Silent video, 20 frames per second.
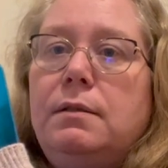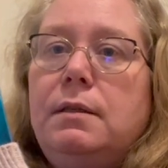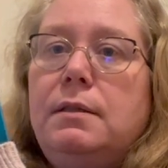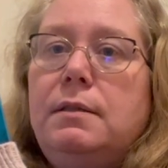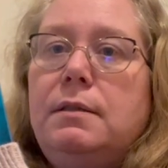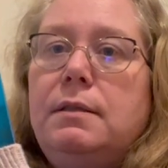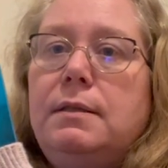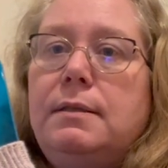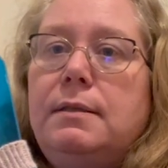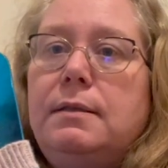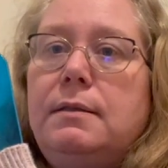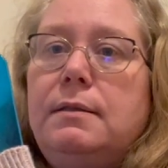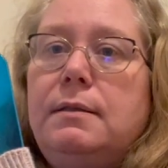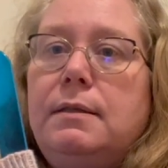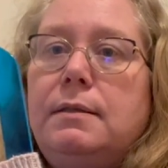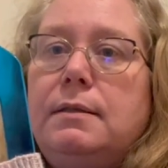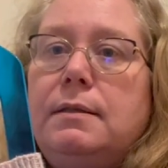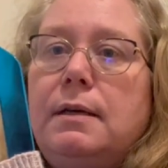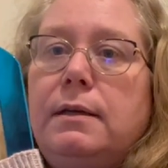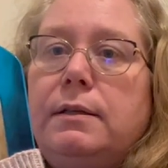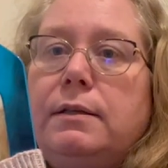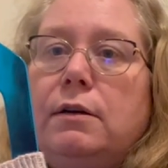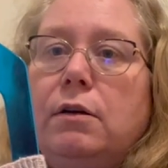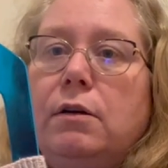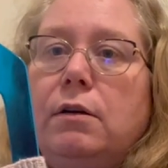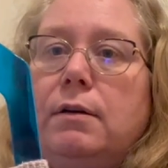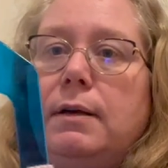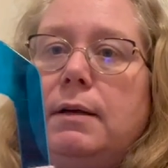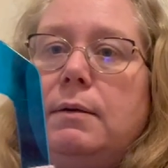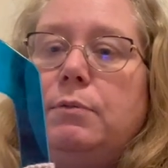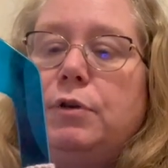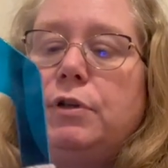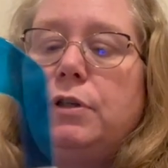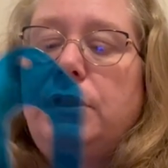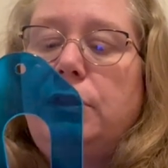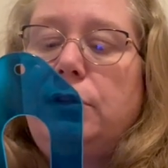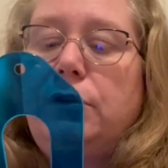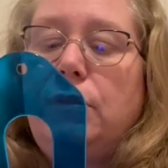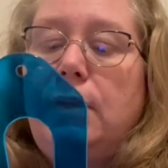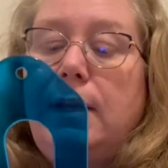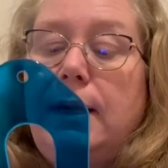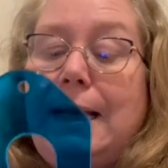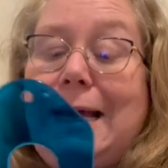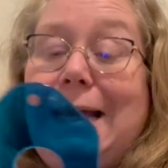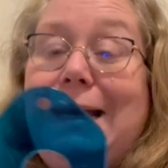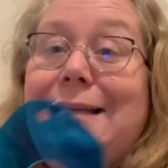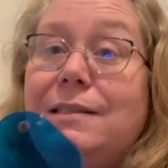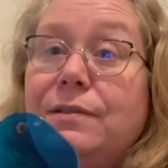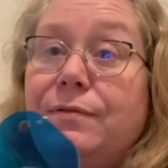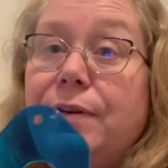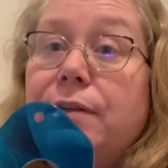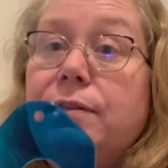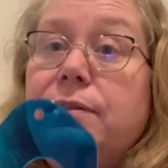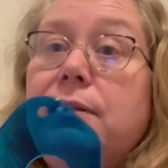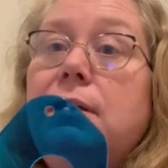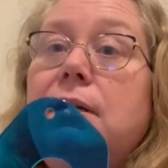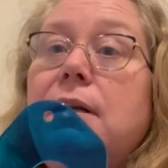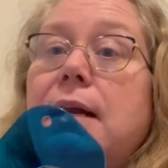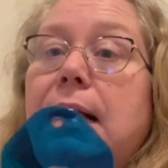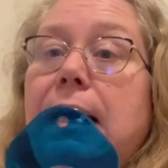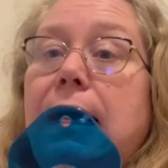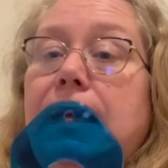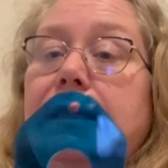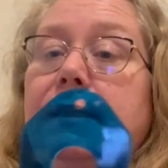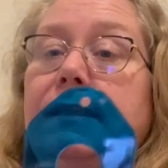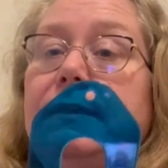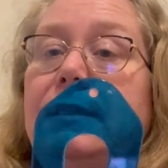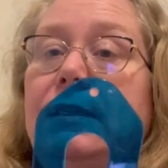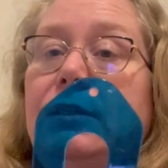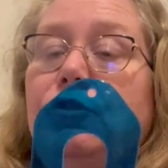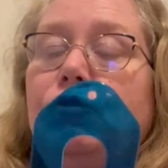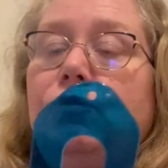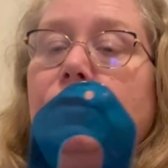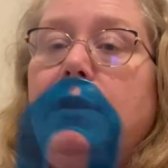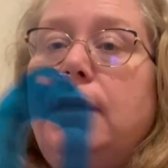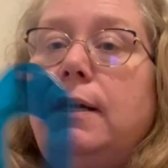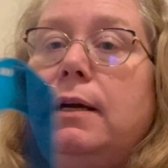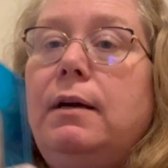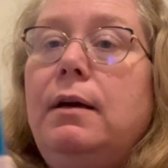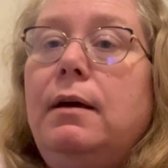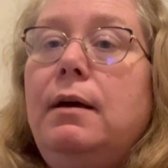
this the sock yarn in particular has felted. It did shrink.